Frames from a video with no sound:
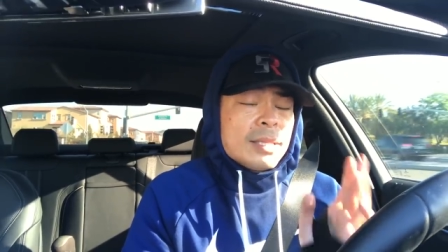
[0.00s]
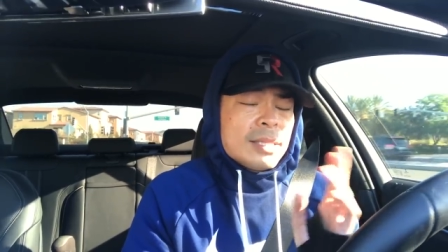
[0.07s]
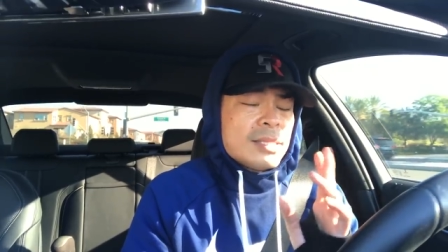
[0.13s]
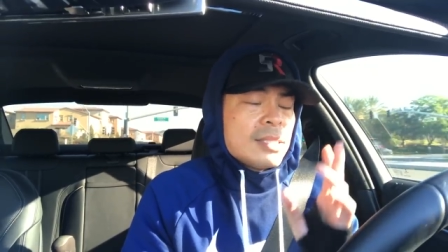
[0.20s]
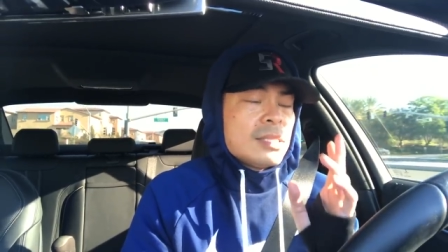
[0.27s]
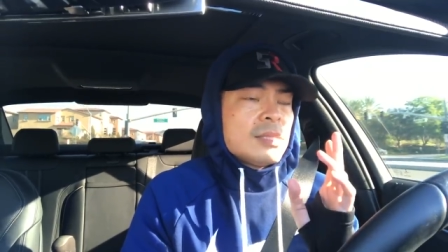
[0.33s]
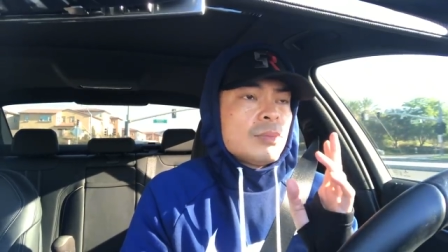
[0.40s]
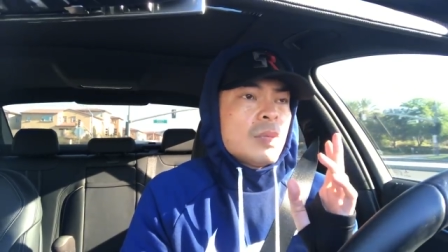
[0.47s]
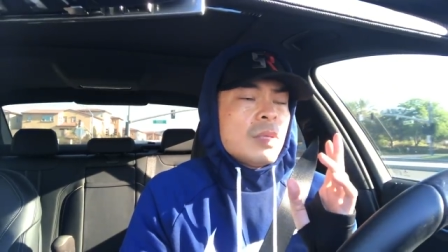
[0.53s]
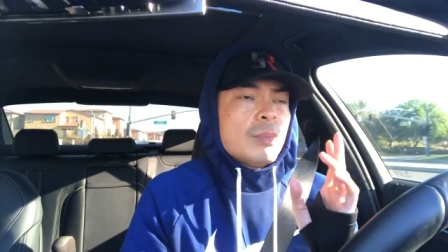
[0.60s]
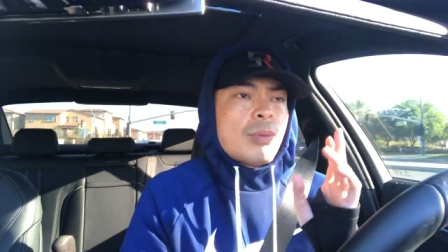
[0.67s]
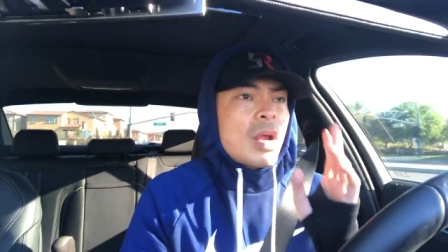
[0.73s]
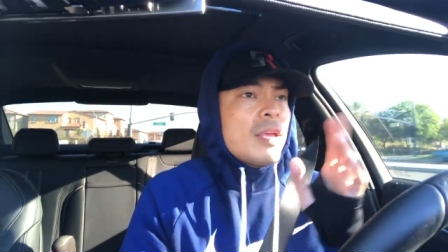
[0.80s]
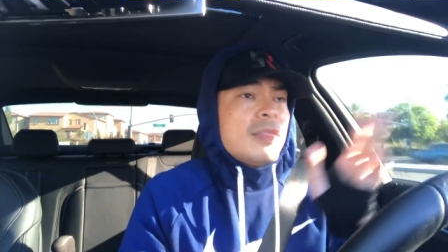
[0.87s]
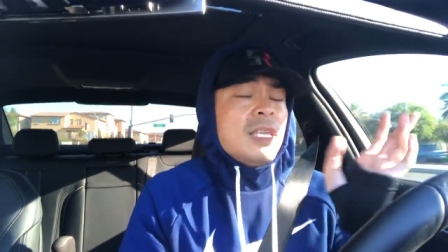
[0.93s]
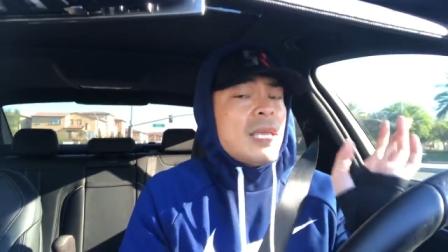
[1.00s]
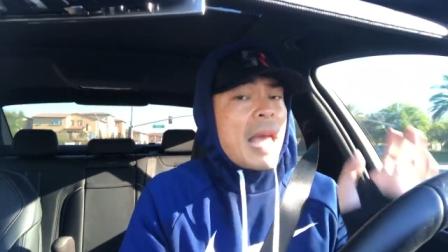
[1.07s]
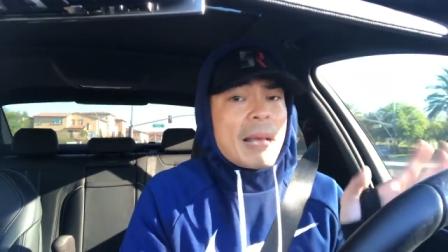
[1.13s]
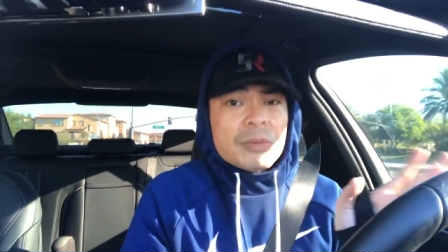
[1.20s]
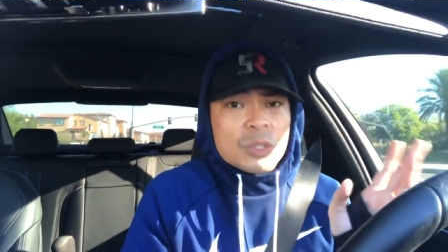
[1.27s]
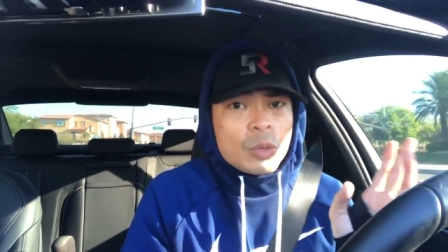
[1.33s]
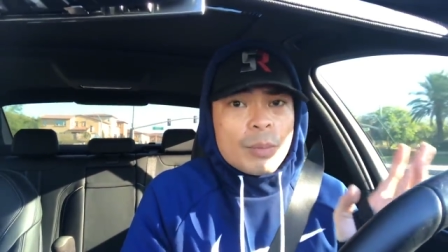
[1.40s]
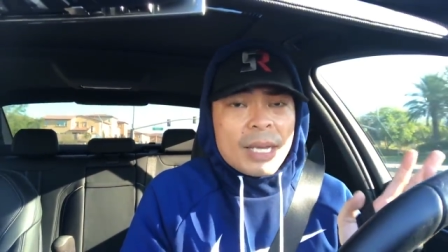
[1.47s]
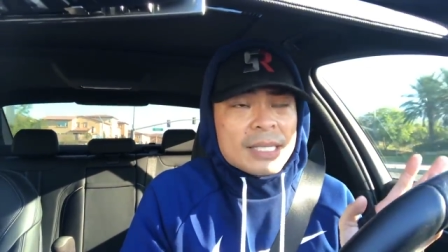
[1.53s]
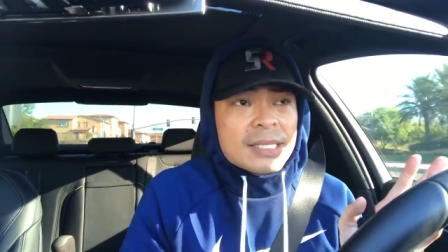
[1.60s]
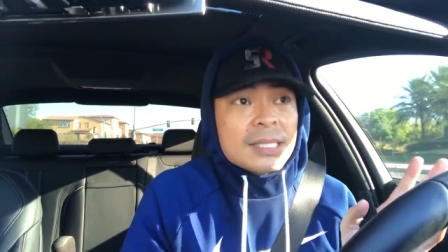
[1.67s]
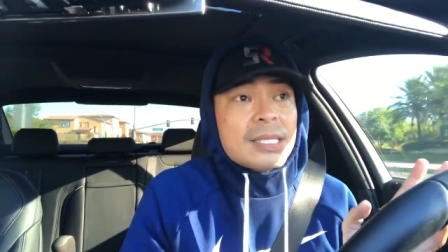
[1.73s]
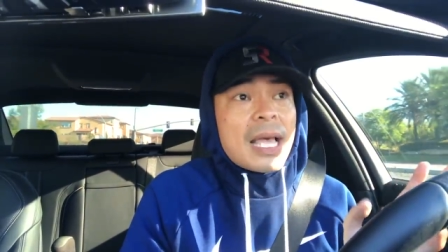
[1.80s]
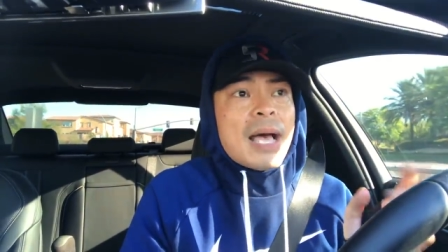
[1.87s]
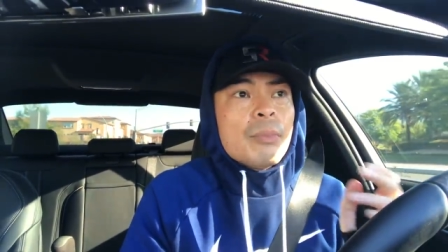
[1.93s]
This is probably the absolute best
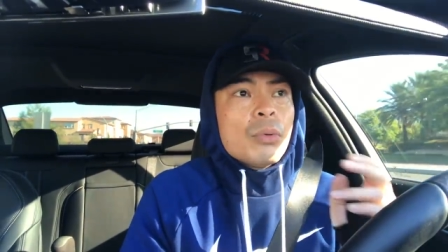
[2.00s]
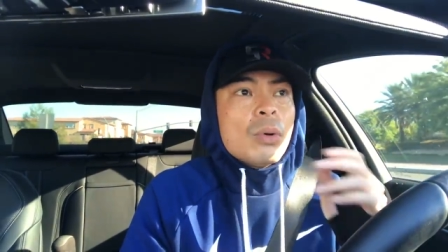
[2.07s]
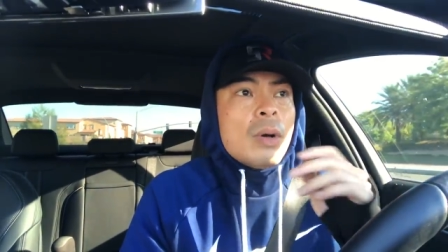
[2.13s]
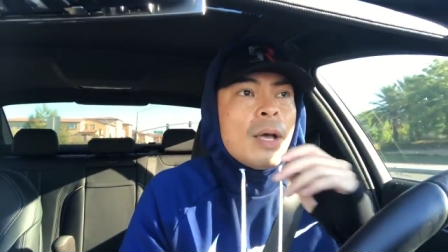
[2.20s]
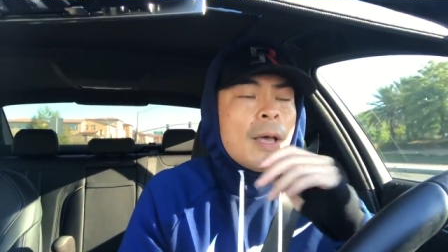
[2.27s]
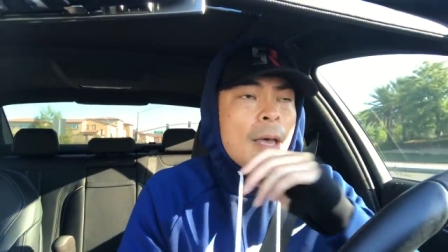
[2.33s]
example,